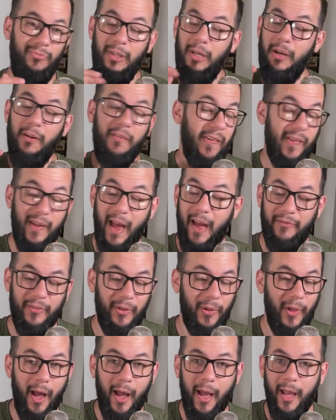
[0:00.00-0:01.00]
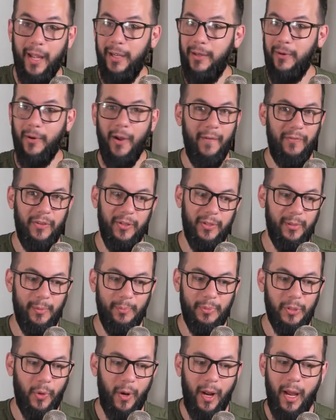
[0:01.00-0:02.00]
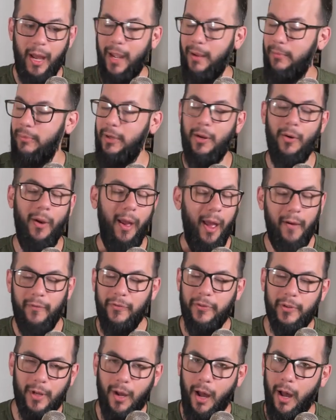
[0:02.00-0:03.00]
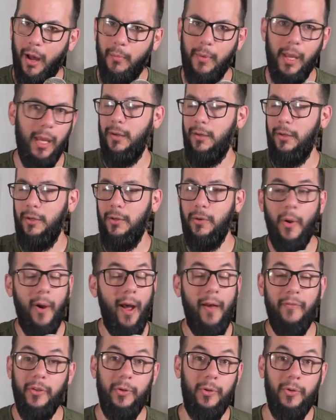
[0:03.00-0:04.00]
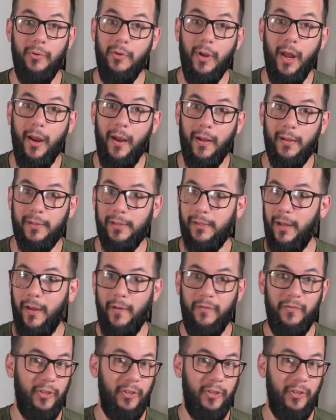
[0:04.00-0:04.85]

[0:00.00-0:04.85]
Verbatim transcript: You don't even have to like, you don't have to subscribe, you don't have to comment, you don't have to do none of that stuff.